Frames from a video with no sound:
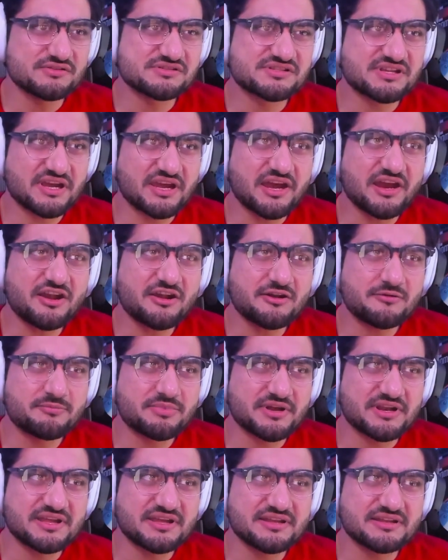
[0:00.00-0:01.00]
used air,
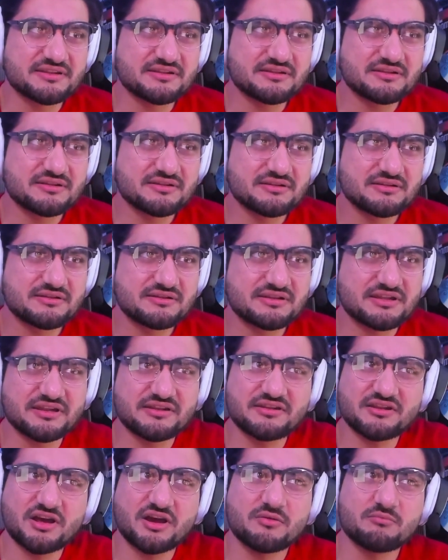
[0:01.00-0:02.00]
but he
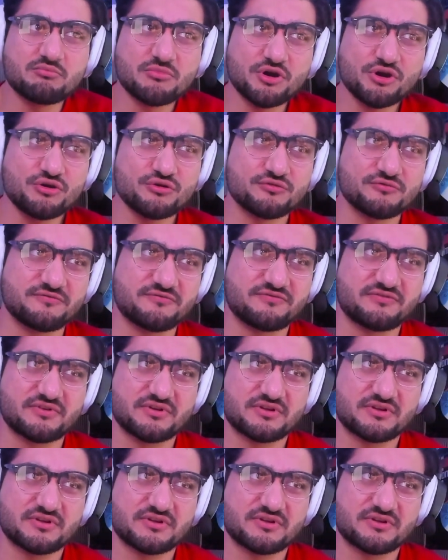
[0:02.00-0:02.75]
did not move.